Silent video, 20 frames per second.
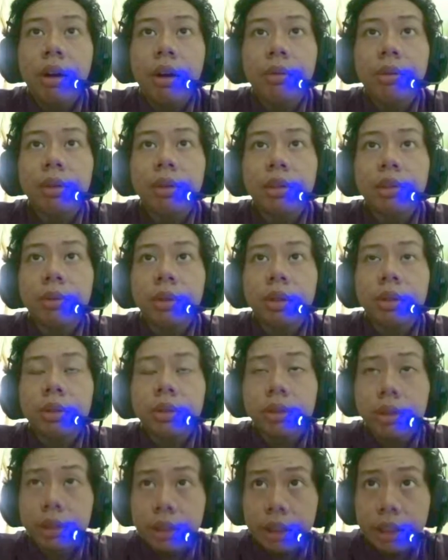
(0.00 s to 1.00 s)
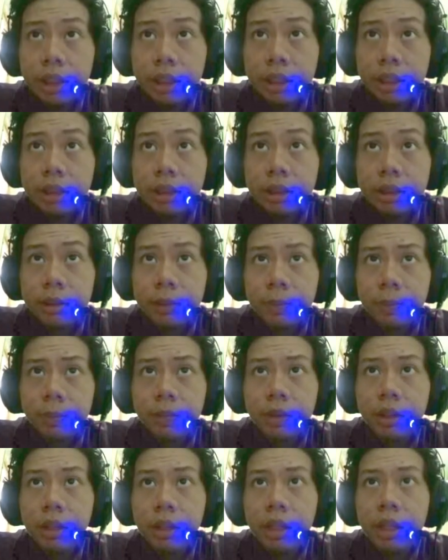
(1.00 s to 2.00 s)
Phosphorus is
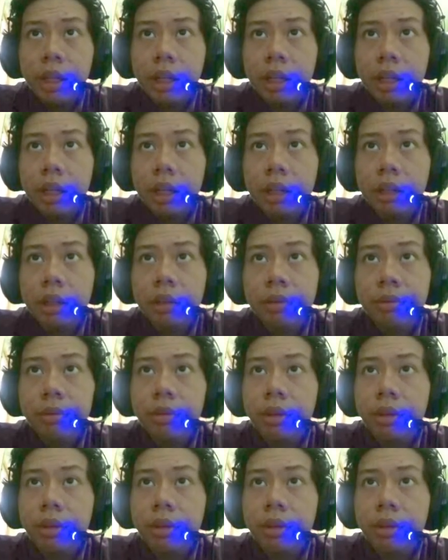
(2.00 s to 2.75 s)
negative